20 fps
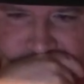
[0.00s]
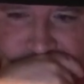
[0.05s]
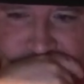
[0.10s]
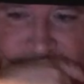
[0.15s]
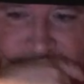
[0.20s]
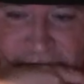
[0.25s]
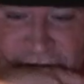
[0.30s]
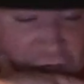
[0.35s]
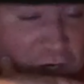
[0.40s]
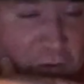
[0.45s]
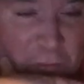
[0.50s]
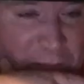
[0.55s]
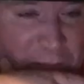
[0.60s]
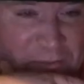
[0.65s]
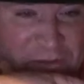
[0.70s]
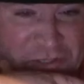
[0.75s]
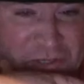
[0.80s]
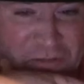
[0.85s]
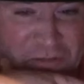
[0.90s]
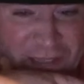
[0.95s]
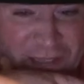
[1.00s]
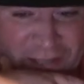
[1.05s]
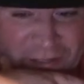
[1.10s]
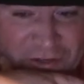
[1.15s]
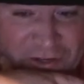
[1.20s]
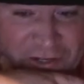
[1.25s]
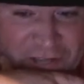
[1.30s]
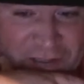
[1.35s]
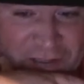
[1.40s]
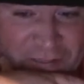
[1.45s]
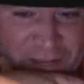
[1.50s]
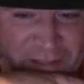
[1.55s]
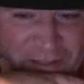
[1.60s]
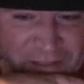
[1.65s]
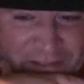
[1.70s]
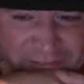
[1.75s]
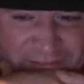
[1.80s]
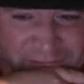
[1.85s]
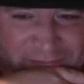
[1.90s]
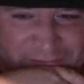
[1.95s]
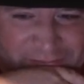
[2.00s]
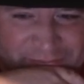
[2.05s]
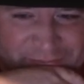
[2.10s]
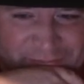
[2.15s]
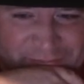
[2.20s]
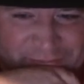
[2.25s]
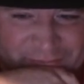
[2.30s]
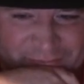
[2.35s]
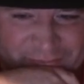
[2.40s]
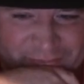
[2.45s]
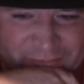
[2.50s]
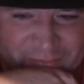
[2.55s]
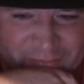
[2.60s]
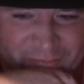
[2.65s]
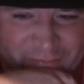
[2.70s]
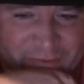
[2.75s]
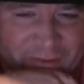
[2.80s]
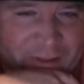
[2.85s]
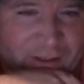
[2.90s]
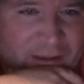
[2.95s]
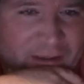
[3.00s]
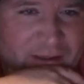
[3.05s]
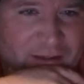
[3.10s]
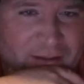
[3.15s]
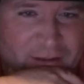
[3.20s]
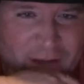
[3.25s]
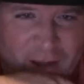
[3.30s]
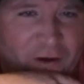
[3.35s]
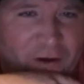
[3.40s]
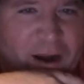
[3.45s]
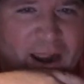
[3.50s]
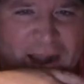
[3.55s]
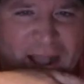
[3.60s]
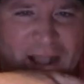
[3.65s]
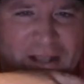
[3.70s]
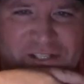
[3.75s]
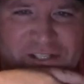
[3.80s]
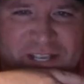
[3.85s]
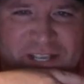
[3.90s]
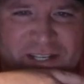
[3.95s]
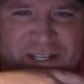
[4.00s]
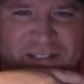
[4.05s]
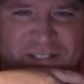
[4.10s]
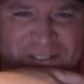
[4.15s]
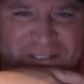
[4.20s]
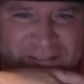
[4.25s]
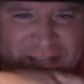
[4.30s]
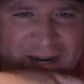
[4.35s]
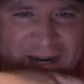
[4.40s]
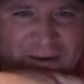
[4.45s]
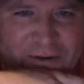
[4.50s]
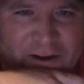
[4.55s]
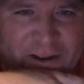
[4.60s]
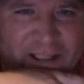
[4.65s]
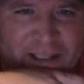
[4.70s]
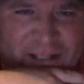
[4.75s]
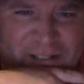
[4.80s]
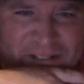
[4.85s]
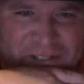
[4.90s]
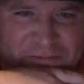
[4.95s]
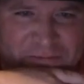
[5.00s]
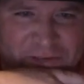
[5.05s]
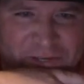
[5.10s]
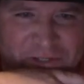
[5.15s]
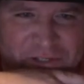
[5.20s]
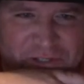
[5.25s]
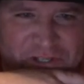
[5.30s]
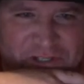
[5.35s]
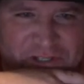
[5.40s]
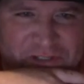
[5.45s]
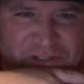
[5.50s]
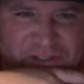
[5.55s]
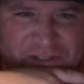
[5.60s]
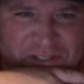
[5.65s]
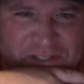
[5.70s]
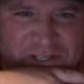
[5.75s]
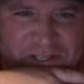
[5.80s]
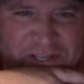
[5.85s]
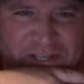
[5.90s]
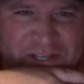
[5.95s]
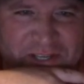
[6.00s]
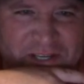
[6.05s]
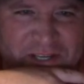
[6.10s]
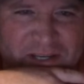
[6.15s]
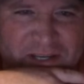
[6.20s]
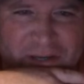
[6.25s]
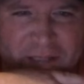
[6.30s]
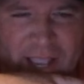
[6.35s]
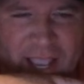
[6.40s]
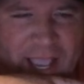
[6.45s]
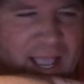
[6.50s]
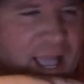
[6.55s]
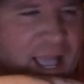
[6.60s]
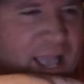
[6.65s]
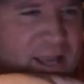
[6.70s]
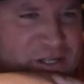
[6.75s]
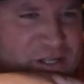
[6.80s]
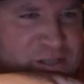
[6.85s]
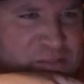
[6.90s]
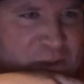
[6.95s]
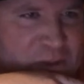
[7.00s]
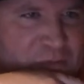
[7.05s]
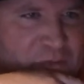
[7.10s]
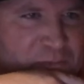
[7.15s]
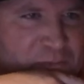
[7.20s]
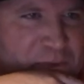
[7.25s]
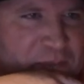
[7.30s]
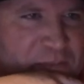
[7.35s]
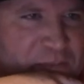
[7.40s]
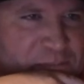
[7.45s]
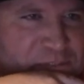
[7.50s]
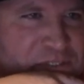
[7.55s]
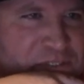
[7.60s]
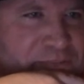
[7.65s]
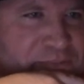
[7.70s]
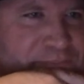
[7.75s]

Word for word: You don't want Mr. Lantern to come in? Yeah. All right, I'll send it to Larry and to Visions and, and some other peeps